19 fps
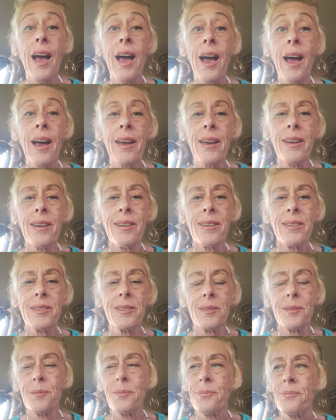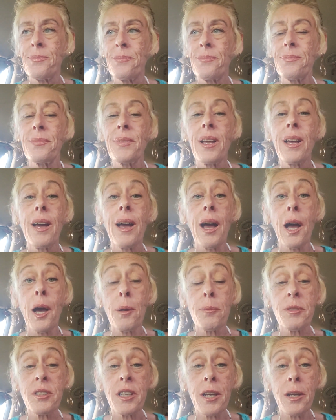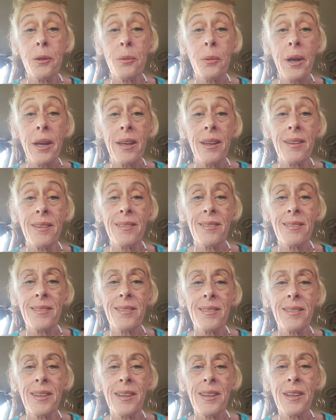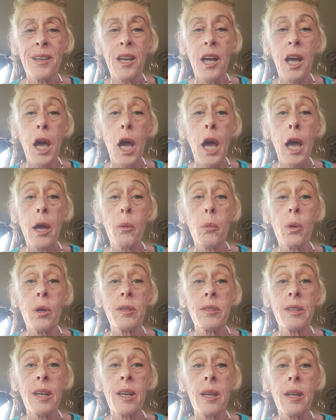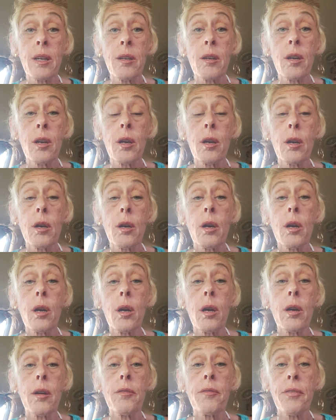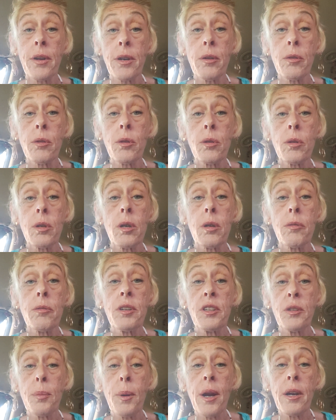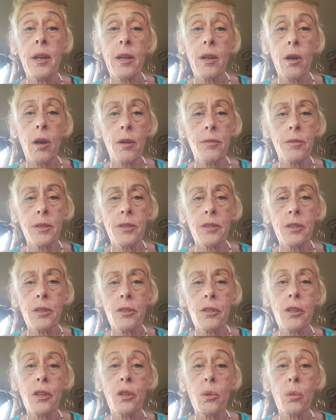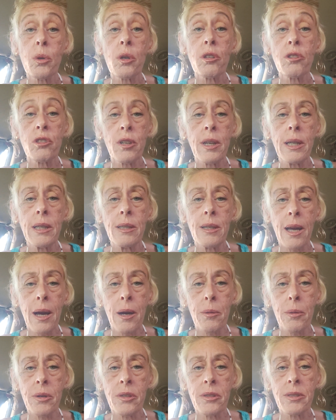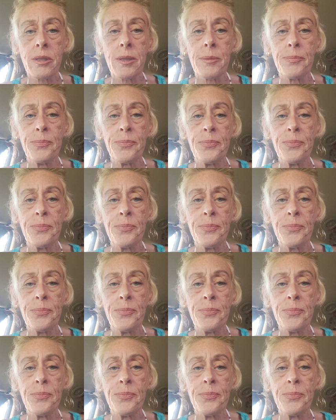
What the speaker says: Hi, I'm Jane Wayne. I was a federal responding officer to the World Trade Towers.